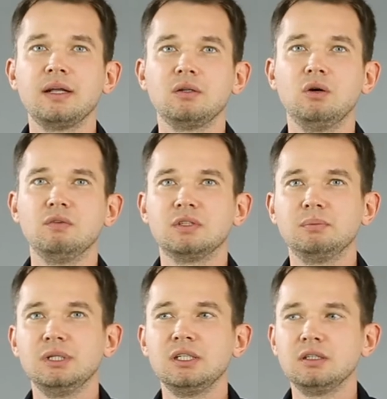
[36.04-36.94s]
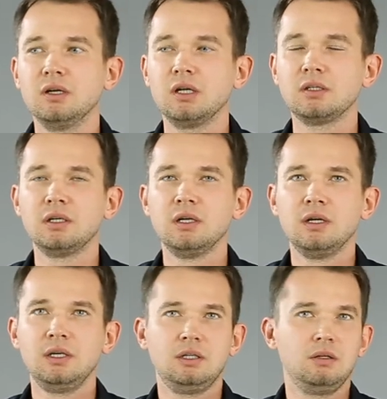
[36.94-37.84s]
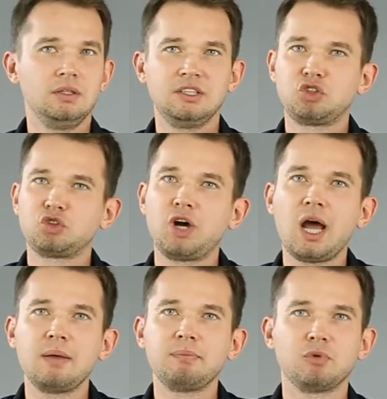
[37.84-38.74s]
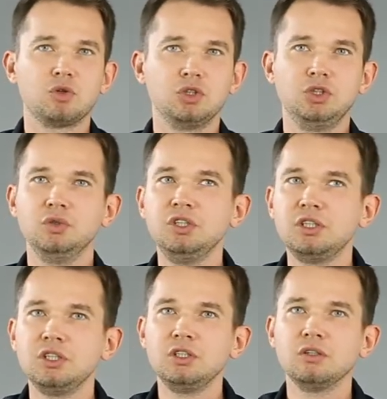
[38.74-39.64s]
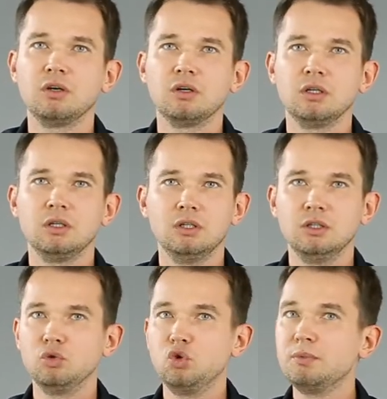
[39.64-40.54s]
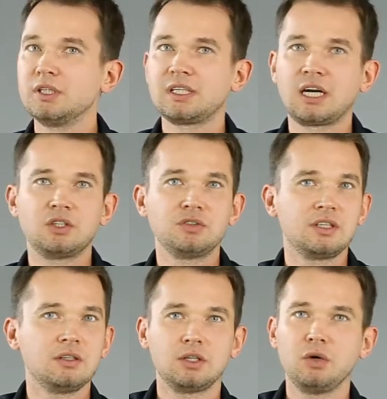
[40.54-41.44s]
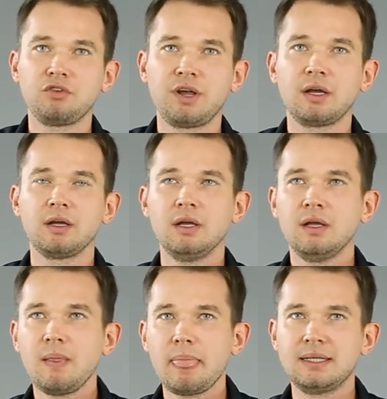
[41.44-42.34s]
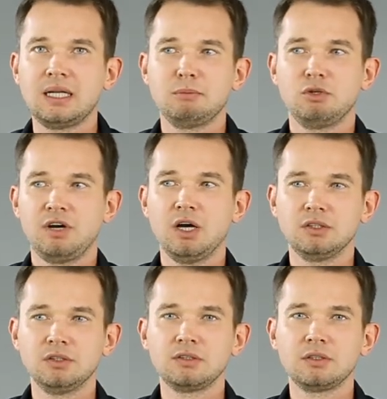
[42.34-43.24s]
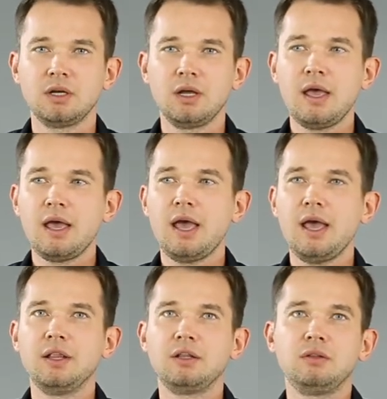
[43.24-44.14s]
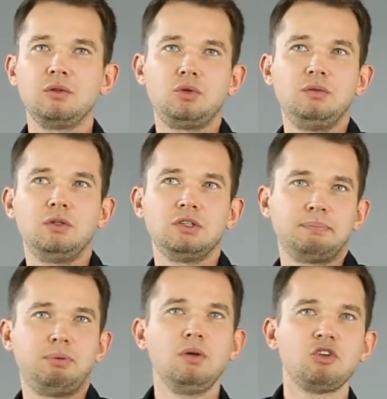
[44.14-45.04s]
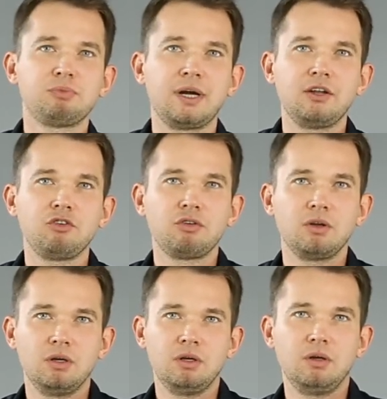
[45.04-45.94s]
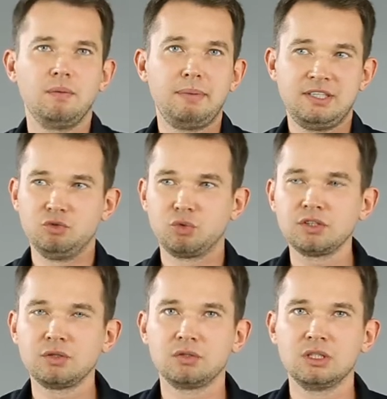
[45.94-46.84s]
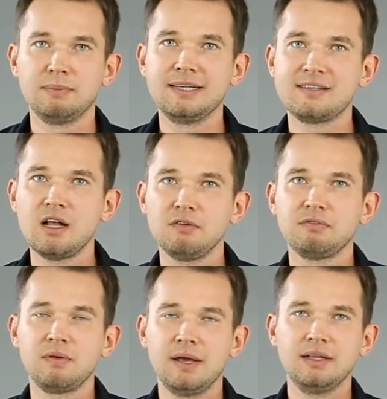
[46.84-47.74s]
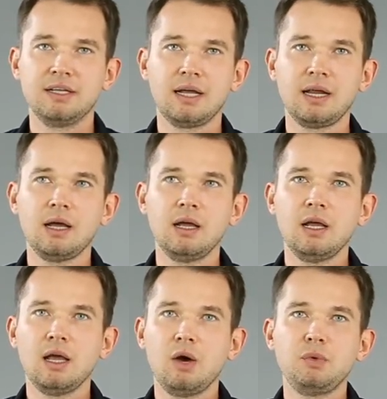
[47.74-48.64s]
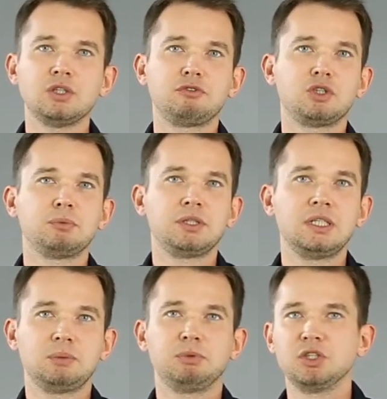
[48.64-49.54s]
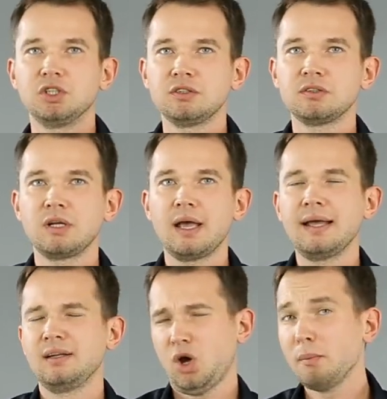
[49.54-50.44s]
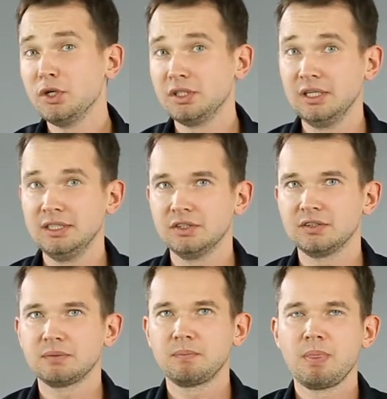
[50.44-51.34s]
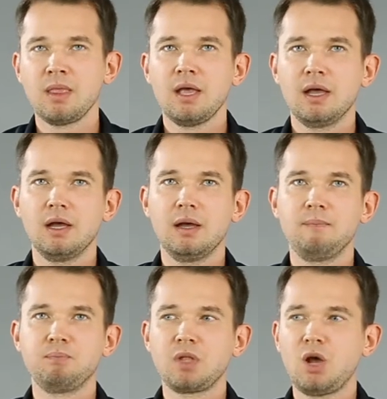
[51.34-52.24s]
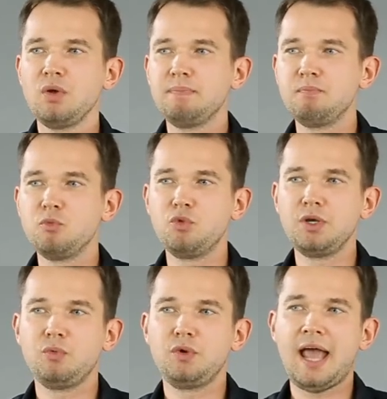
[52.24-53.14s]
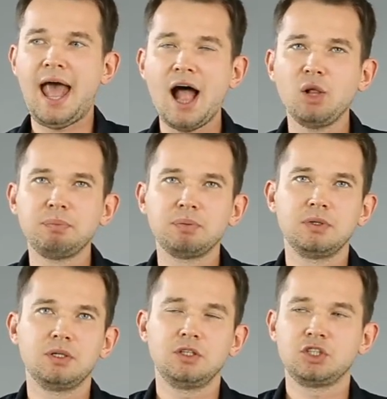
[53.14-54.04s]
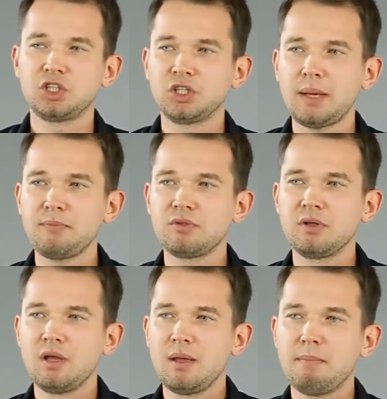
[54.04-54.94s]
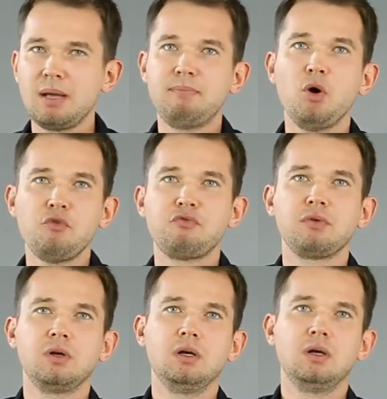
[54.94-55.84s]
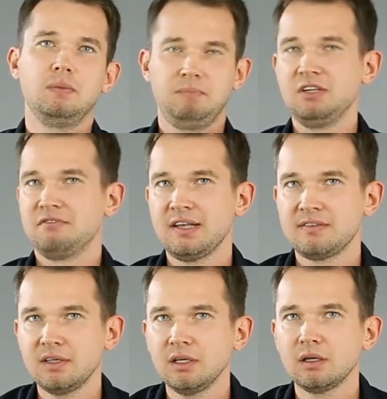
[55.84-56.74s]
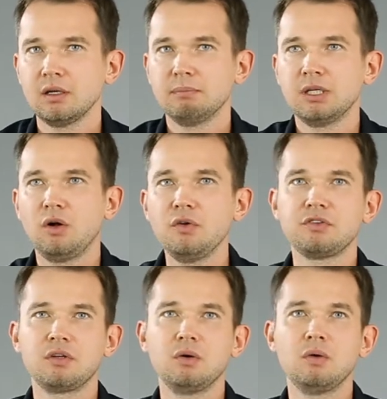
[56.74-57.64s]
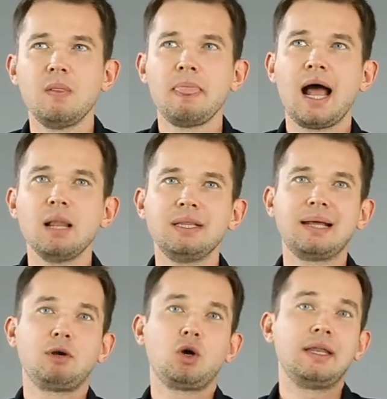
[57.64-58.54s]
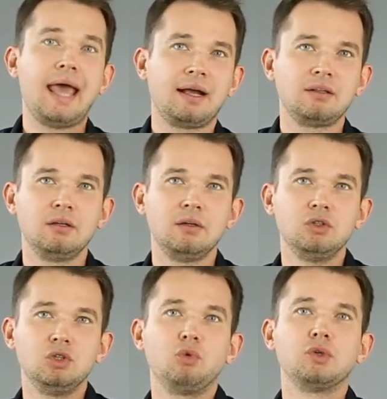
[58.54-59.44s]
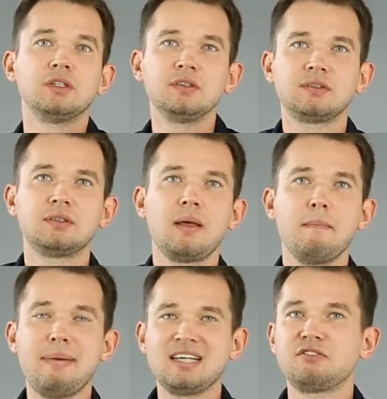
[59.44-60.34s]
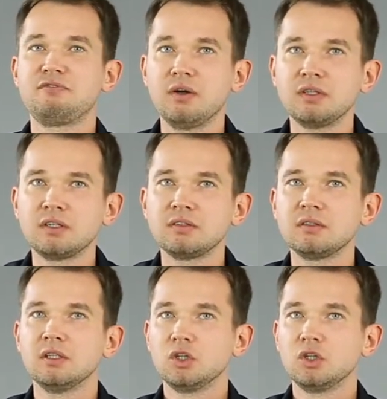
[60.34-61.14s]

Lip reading: at over $1 billion, including Stripe or Unity or Uber, Carousel, Gojek, and a number of others. And there is a Polish branch based in Warsaw, so it's myself and Diana, and we are former entrepreneurs and community leaders. And we help startups by both investing, but also helping them connect to the world's best founders,